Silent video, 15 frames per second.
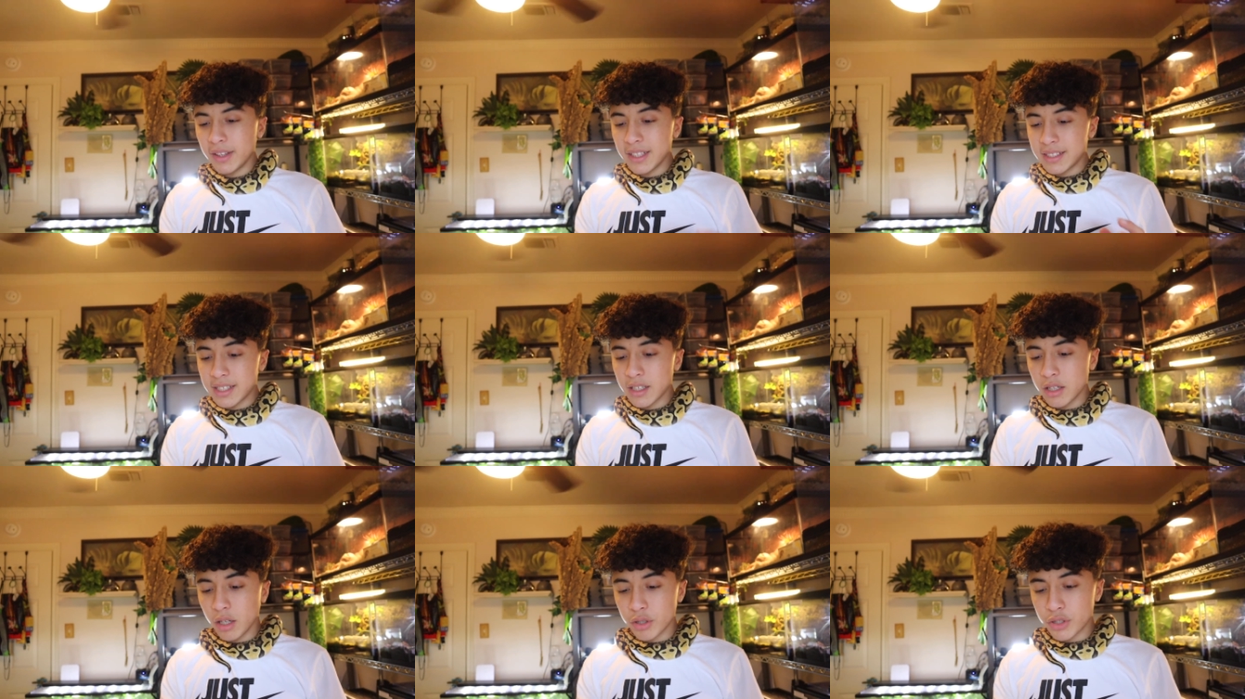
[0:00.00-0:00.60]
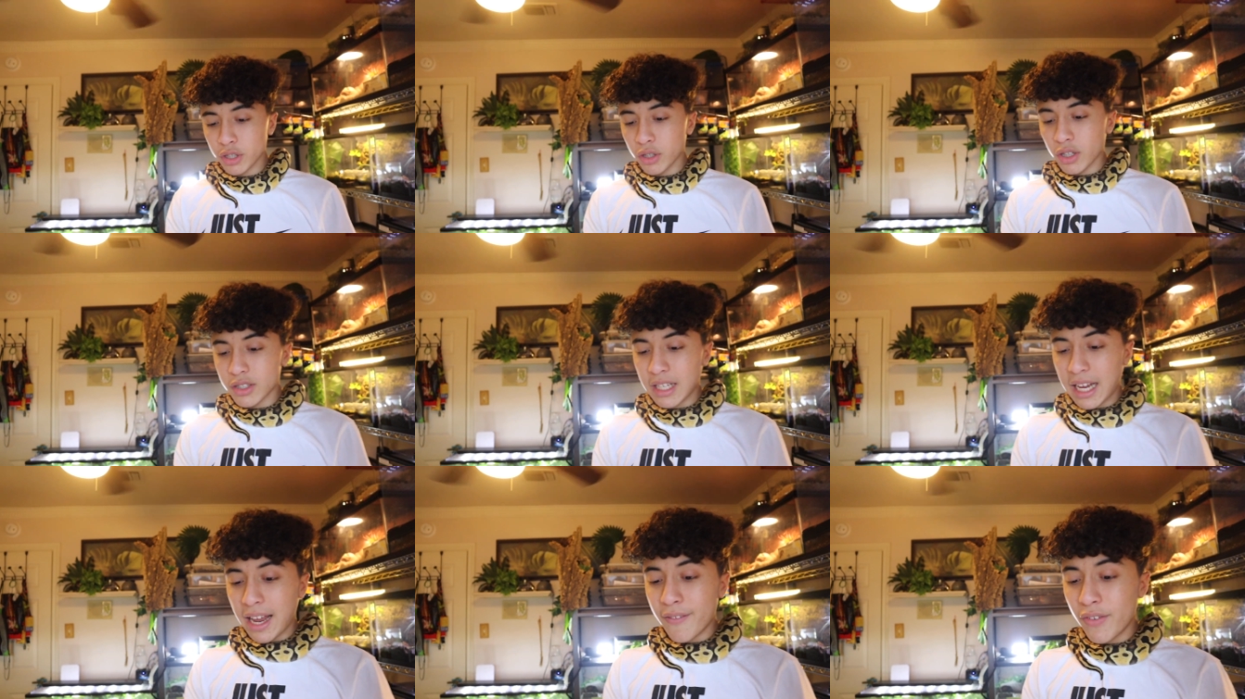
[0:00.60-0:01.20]
this enclosure looks
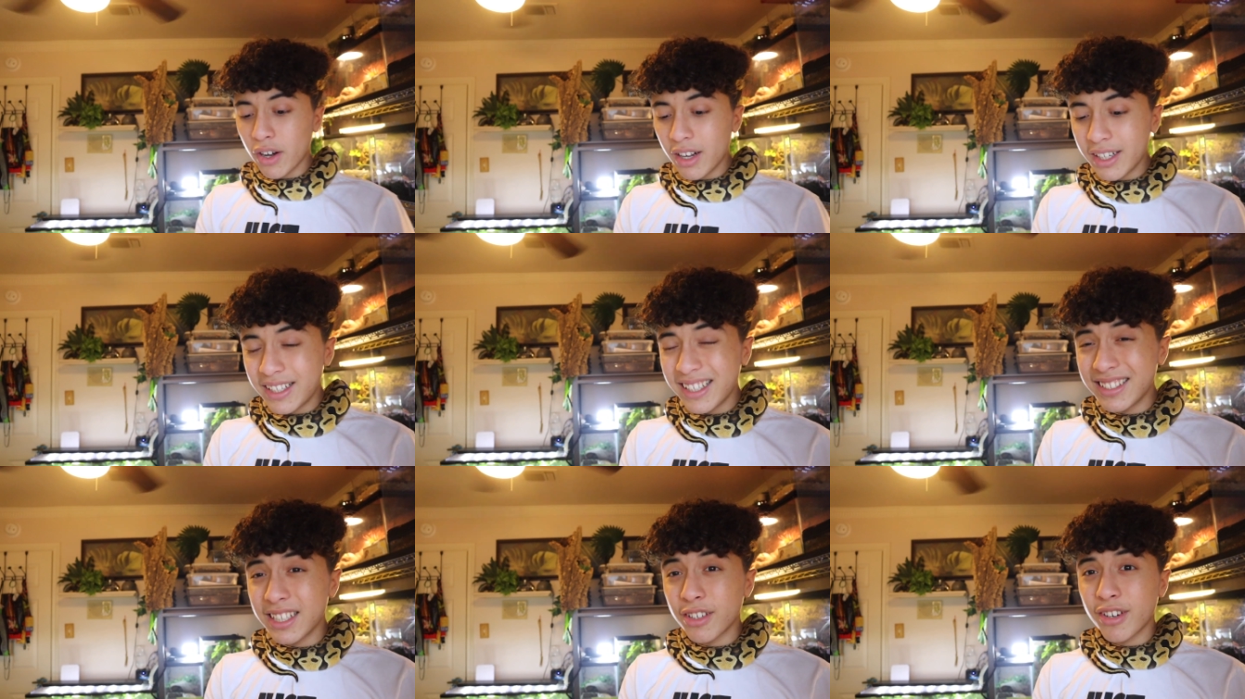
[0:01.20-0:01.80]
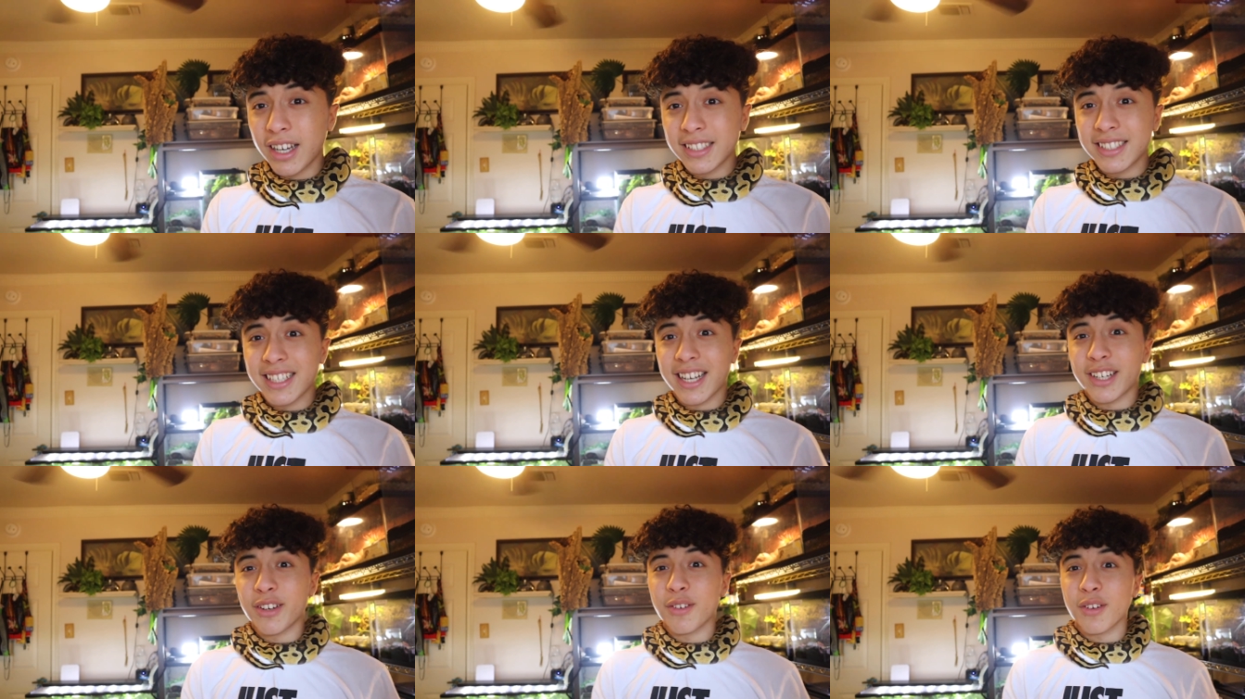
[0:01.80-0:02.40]
like a very decent Crusty
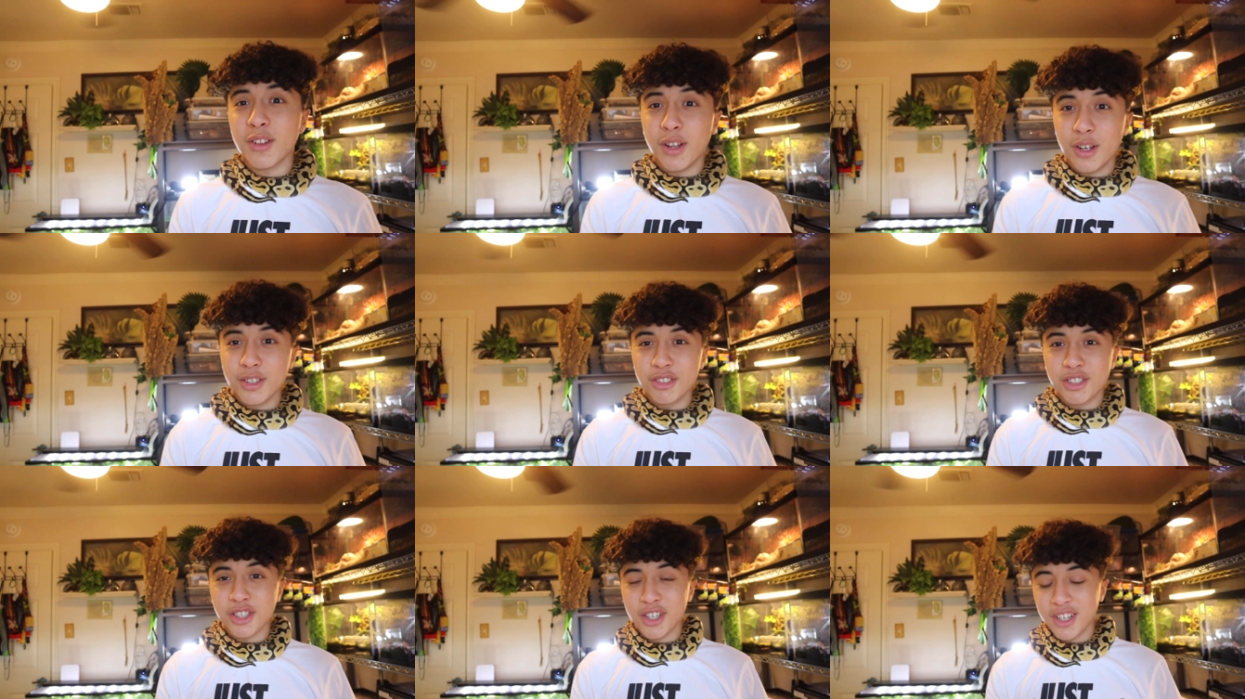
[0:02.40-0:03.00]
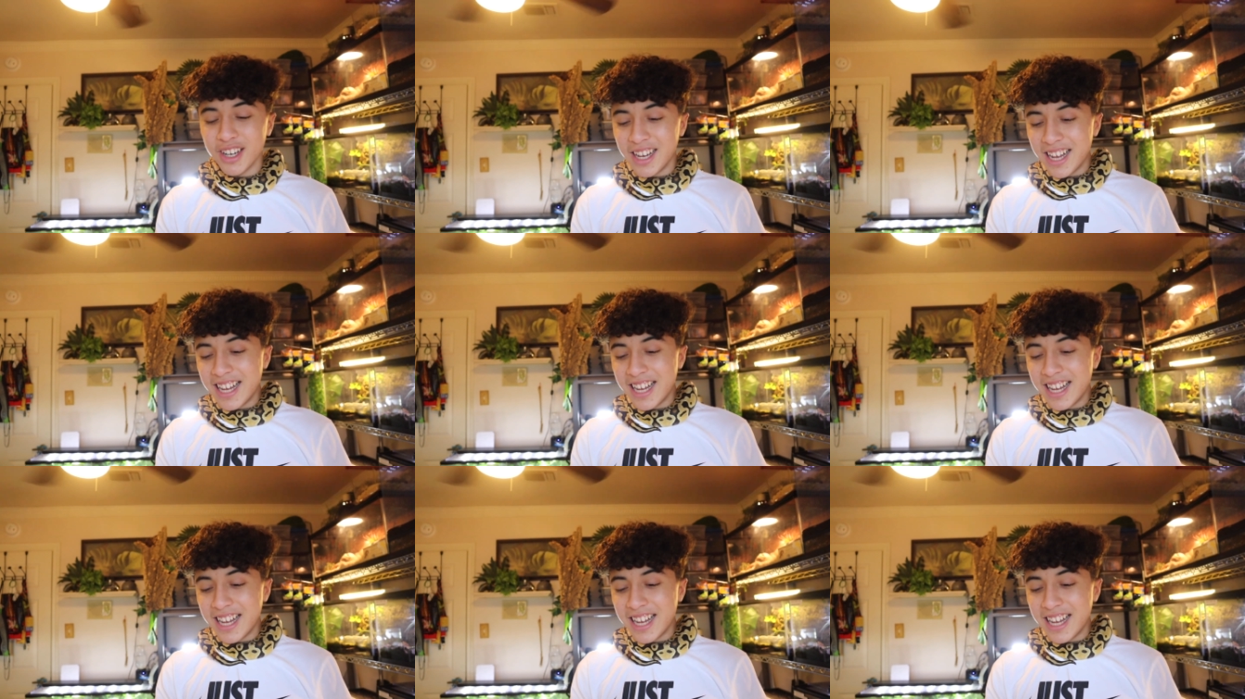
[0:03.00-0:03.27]
Gecko enclosure.